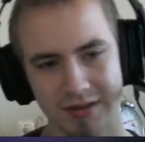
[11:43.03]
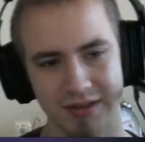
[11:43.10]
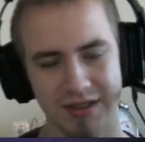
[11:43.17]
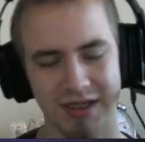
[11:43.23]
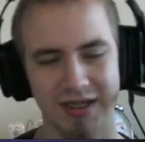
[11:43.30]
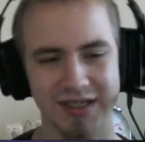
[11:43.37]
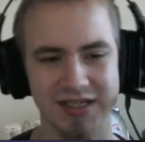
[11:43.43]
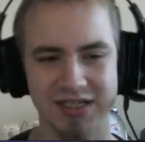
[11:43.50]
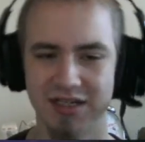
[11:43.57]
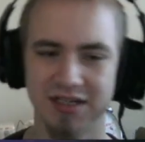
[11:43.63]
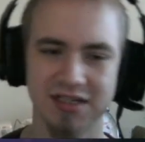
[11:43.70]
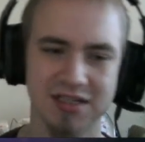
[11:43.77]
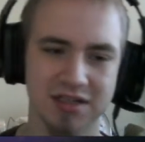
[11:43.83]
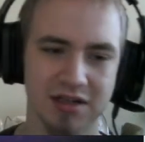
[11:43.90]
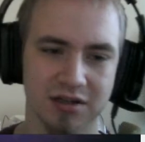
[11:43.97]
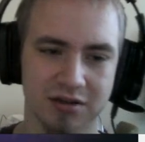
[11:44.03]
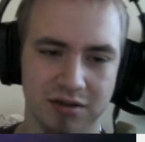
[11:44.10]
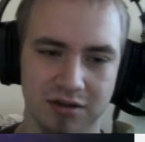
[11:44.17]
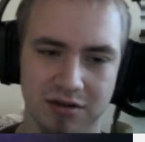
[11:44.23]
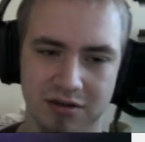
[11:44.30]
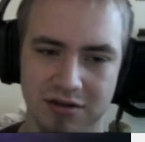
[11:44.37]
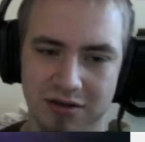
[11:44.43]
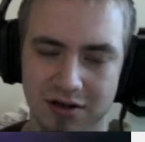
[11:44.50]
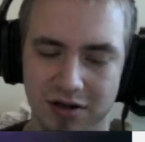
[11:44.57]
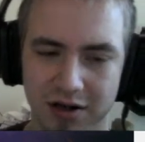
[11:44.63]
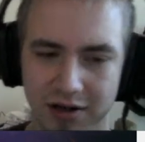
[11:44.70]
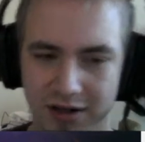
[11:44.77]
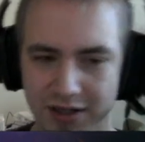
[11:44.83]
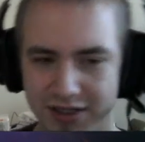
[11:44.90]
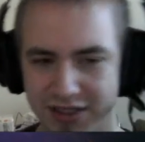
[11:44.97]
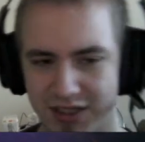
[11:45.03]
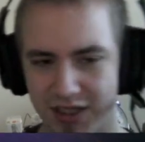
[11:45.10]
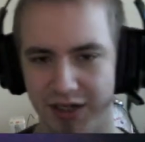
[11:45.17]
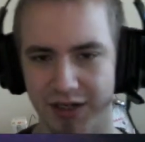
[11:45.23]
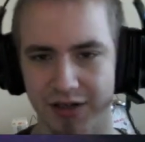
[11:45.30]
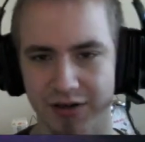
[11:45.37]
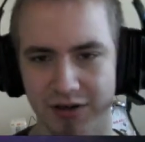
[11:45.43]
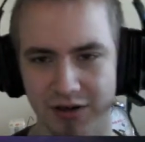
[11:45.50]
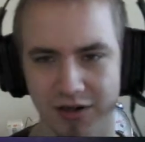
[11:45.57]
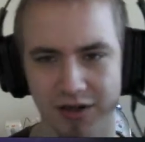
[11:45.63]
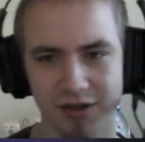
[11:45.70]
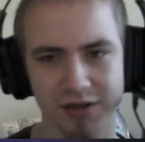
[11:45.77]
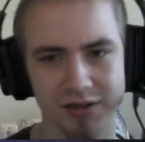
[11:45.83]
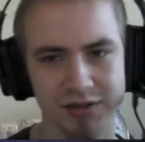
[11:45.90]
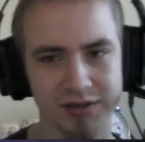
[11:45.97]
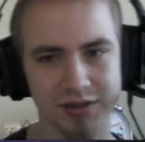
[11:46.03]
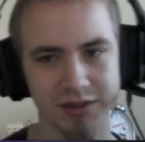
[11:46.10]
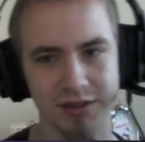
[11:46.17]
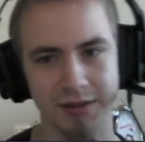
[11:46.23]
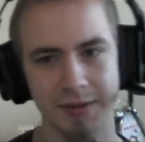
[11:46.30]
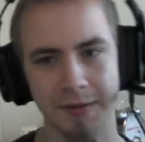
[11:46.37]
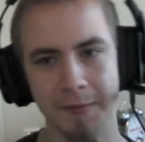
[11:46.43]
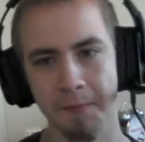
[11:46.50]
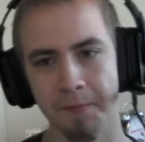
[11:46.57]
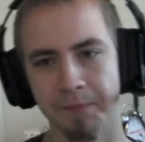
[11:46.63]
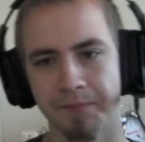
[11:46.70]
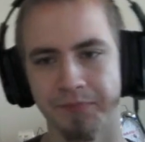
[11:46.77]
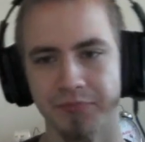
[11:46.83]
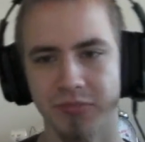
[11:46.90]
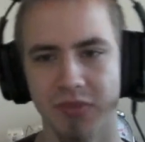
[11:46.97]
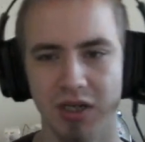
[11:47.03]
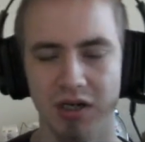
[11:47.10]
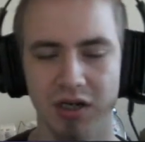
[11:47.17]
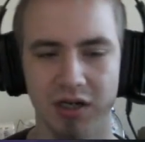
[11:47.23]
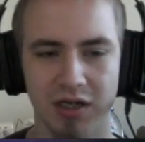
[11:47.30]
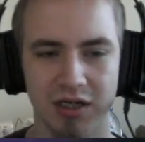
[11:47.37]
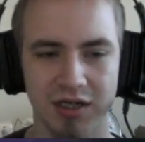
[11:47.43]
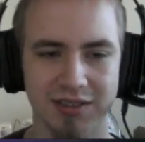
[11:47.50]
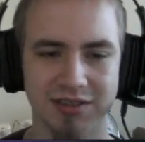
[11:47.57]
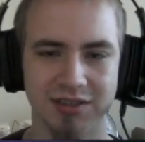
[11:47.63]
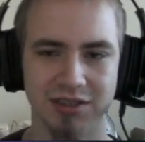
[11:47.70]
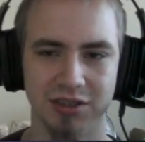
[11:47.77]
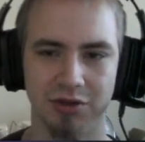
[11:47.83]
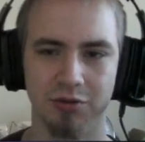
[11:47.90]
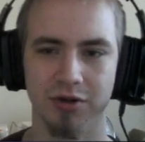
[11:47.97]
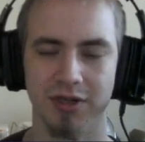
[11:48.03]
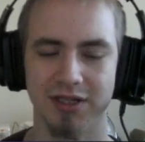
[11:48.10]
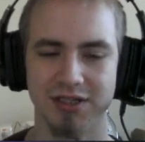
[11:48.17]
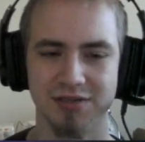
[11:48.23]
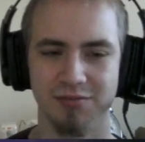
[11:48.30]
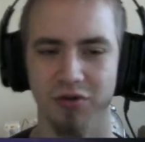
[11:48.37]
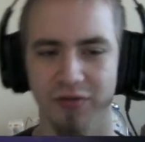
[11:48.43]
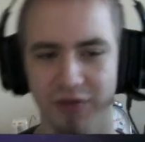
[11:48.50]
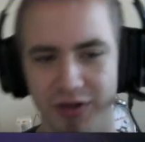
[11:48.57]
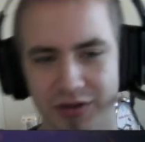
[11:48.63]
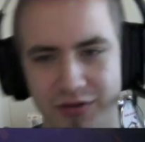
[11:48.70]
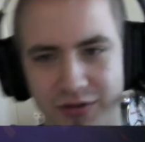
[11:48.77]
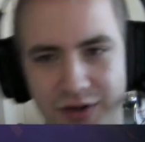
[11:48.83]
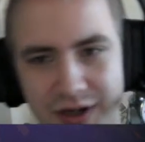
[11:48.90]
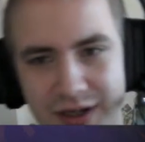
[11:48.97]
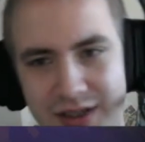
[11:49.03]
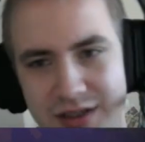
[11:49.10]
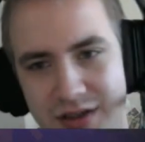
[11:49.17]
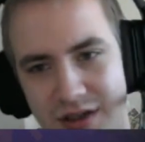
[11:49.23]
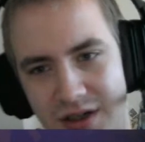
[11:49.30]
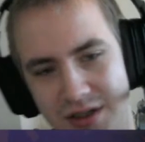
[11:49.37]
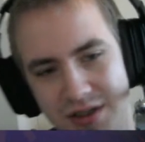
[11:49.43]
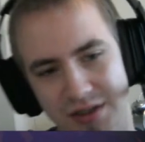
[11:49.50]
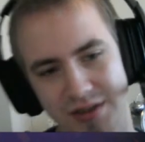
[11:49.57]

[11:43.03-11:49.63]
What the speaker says: It's not an exciting card. So let's move on to the next card.